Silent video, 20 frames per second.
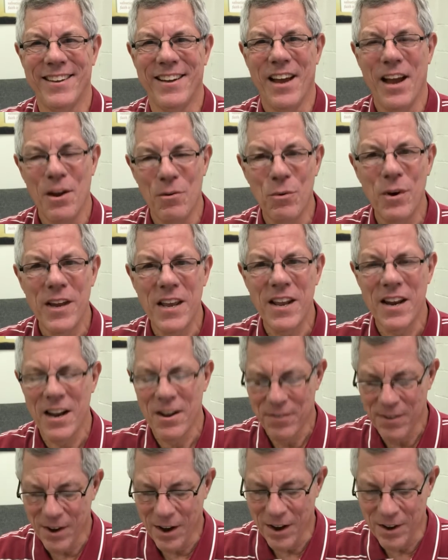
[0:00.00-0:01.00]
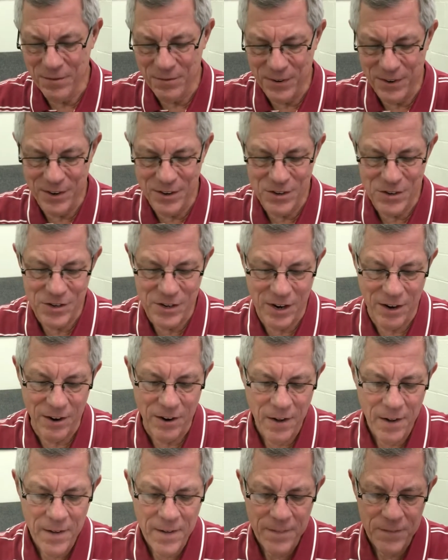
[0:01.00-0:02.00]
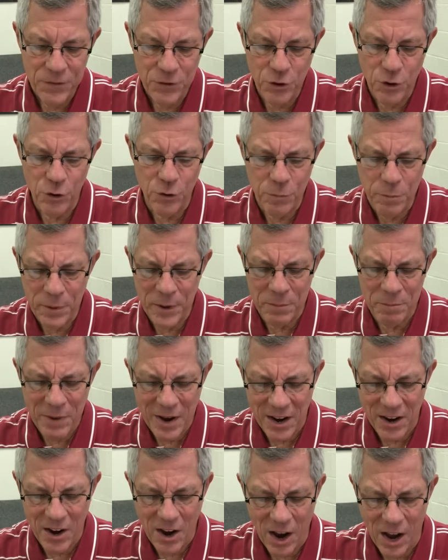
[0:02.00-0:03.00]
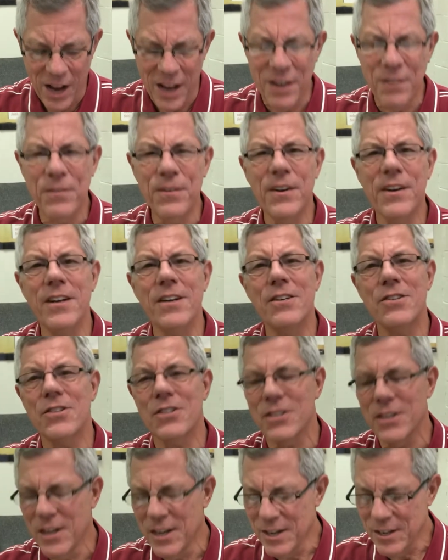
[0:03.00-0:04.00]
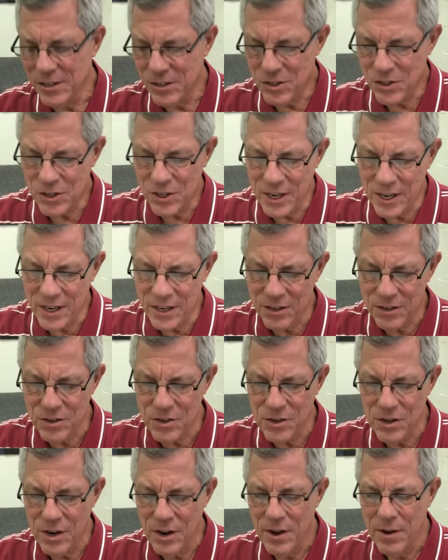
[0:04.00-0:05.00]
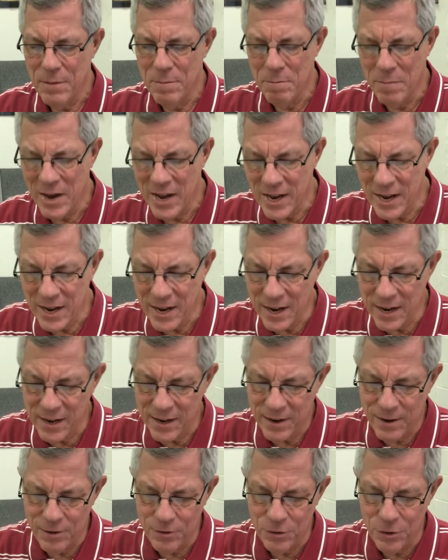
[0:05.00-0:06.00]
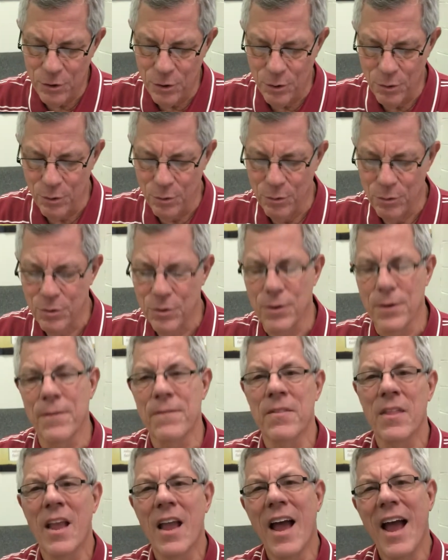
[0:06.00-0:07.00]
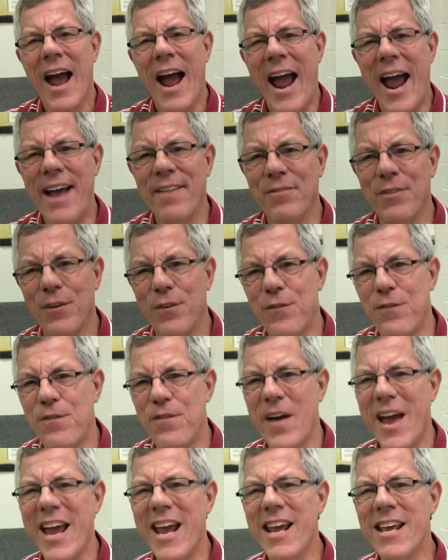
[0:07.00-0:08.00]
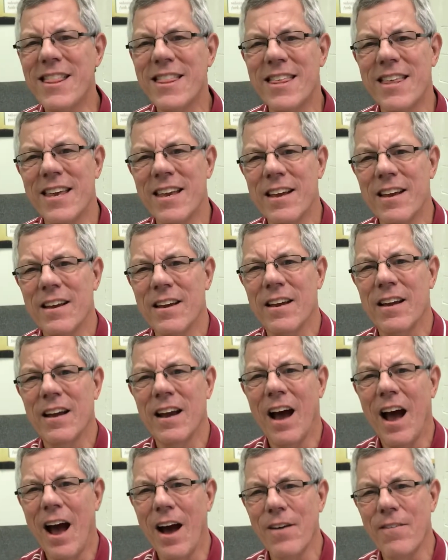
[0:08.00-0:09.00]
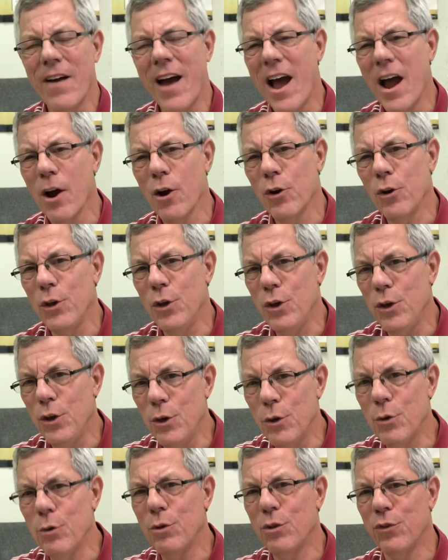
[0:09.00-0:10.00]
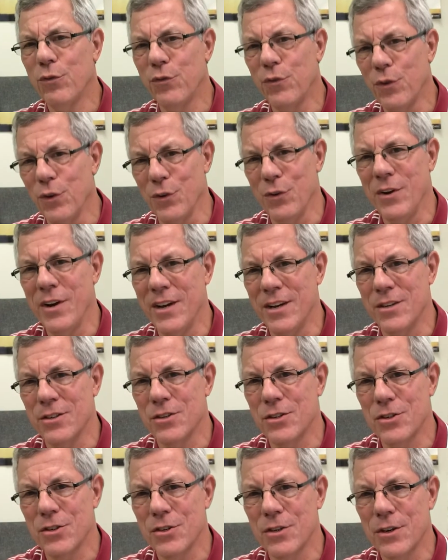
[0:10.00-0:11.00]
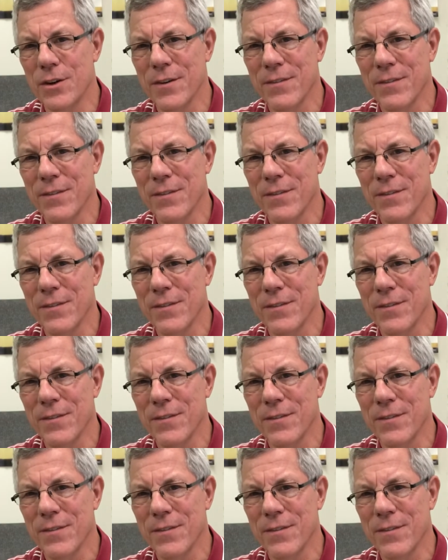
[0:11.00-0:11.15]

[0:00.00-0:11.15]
And we can have confidence there. You've been my confidence since my youth. And the faith of our youthfulness